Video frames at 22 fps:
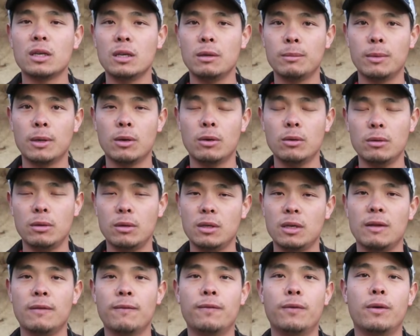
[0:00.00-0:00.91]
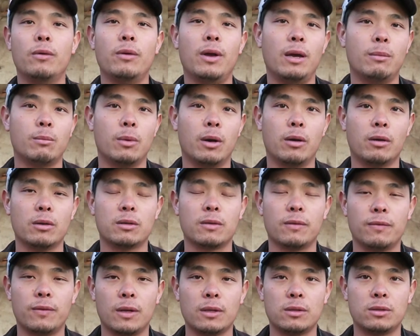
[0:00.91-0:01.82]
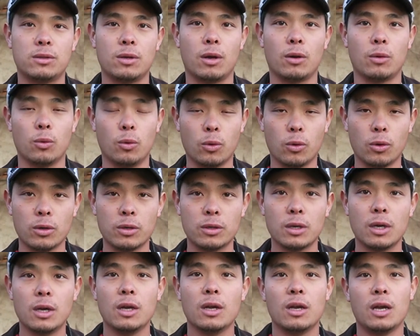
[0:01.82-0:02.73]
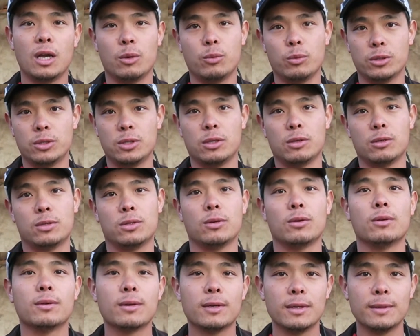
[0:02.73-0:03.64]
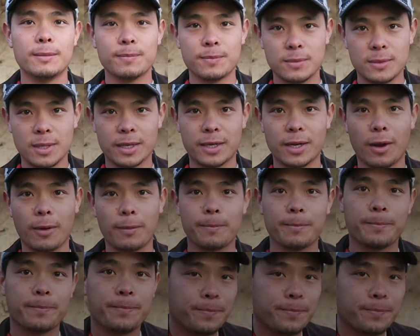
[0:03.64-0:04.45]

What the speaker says: email info@monarchdefense.org, and we'll see you soon. Take care.